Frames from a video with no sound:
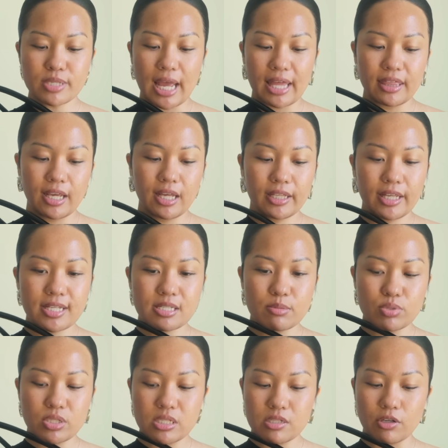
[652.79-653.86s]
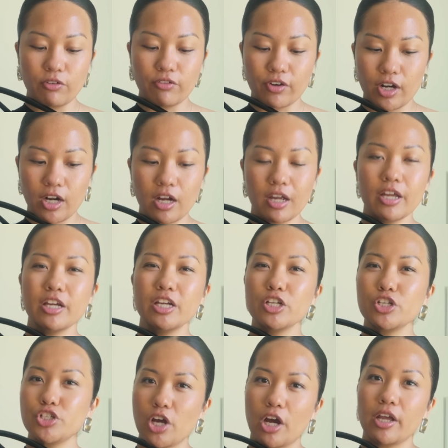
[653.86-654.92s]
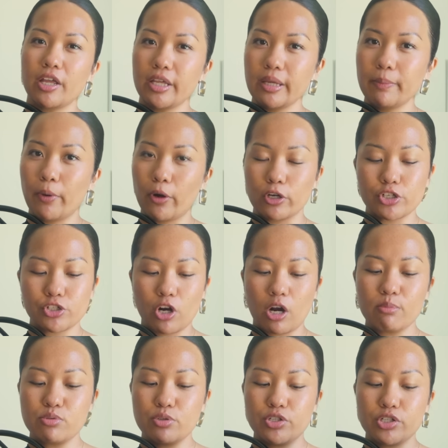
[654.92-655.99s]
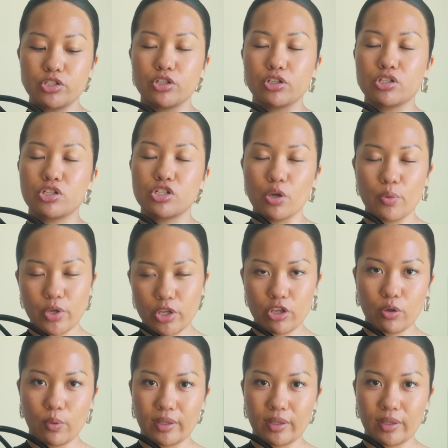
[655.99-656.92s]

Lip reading: I think like some silver chunky purse charms would just look so cute,